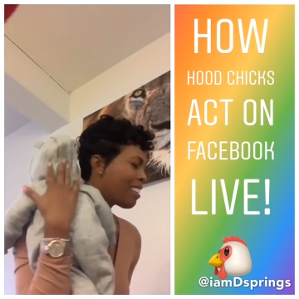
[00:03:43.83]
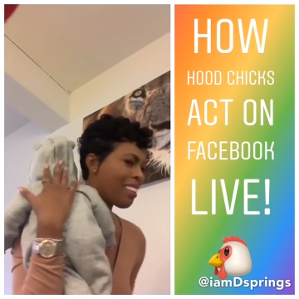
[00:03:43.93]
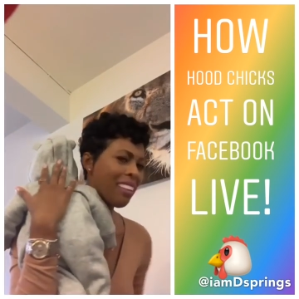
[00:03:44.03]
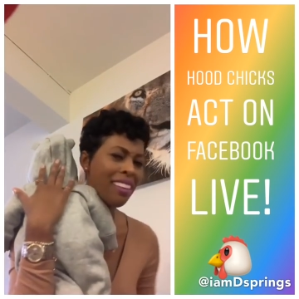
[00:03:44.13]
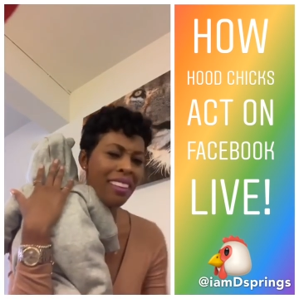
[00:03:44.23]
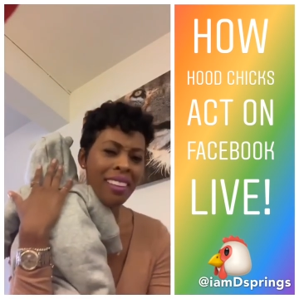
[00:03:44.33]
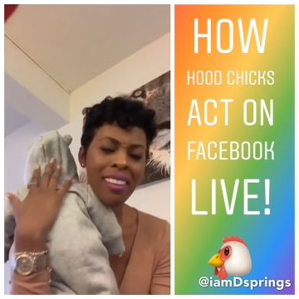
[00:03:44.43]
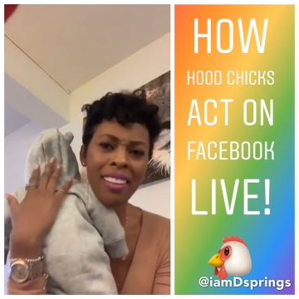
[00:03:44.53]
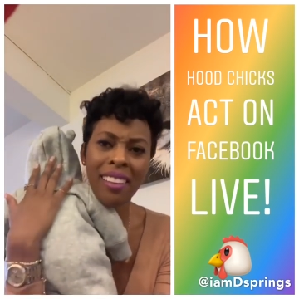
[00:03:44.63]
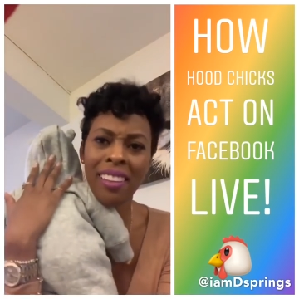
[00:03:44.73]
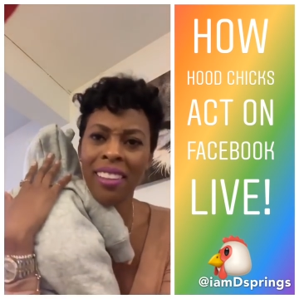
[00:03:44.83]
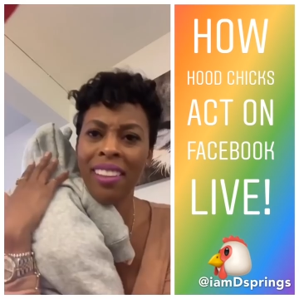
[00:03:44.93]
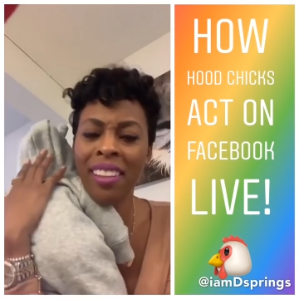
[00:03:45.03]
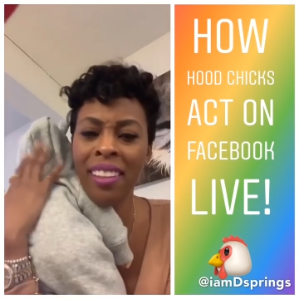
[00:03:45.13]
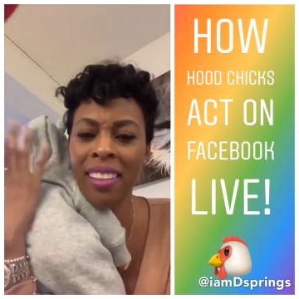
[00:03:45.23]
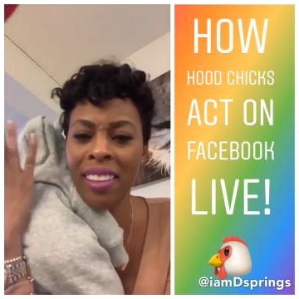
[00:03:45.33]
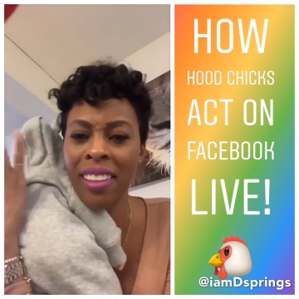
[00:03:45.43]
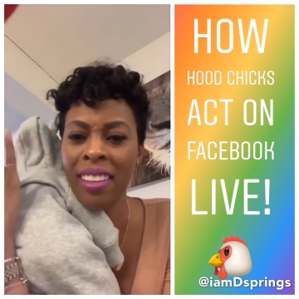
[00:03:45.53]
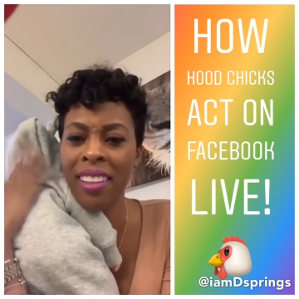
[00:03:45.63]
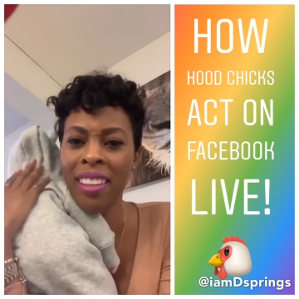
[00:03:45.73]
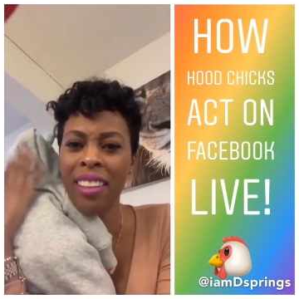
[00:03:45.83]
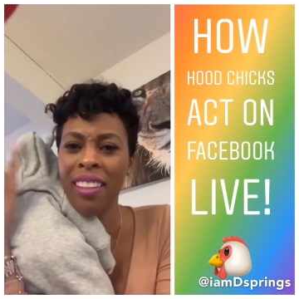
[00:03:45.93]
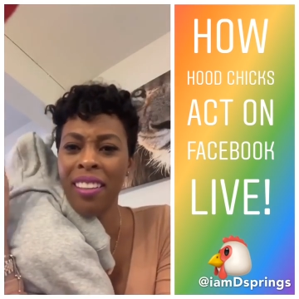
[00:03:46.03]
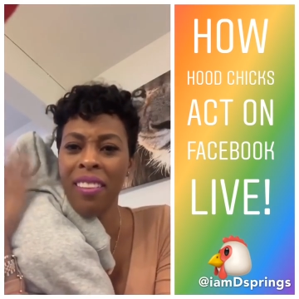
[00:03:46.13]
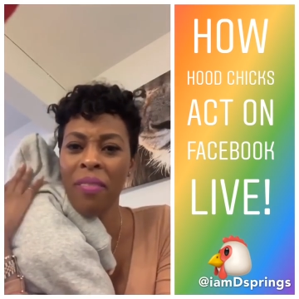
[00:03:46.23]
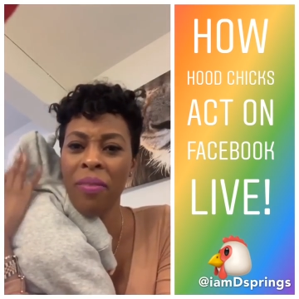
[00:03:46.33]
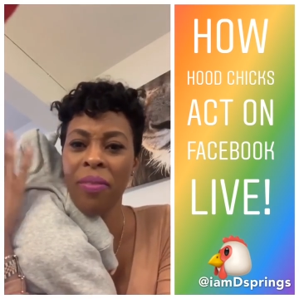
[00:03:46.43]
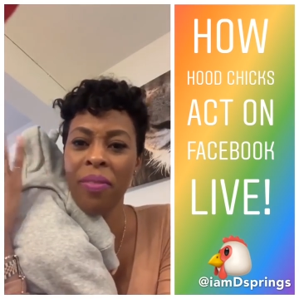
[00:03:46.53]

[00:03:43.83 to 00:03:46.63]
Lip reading: Nobody speaks.